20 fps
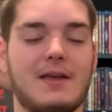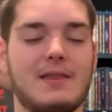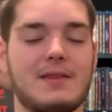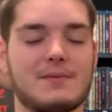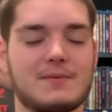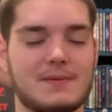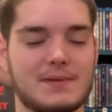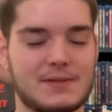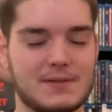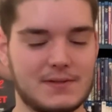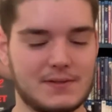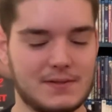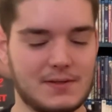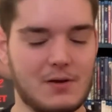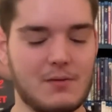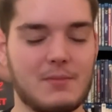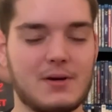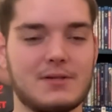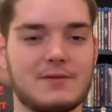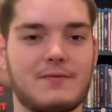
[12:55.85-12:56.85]
This was so
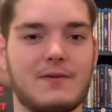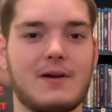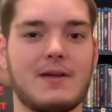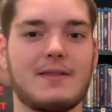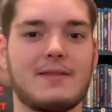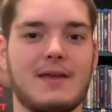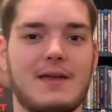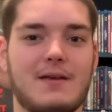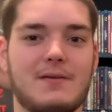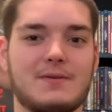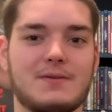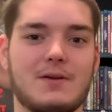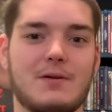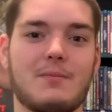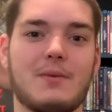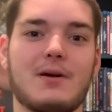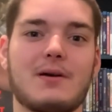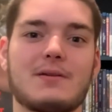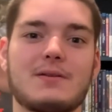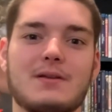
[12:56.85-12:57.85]
much fun. Thank you so
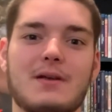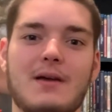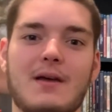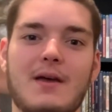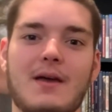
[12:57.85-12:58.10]
much.